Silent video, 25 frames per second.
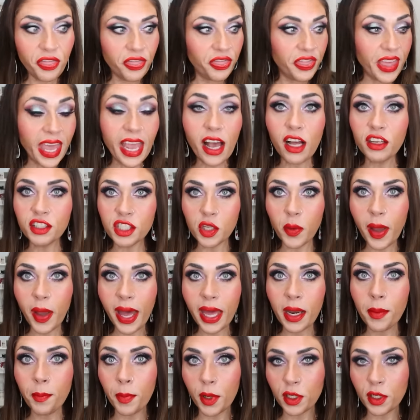They also
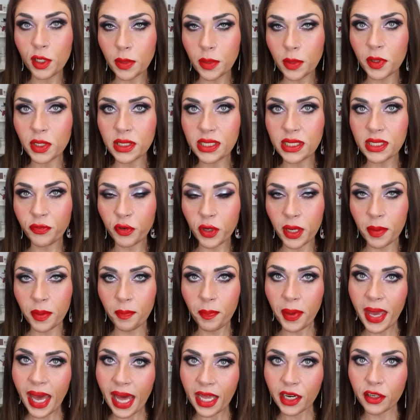had multiple different
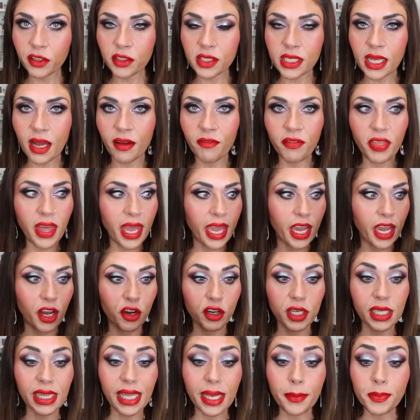patterns of the hair
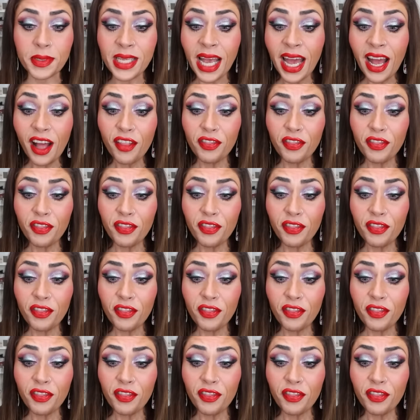clips.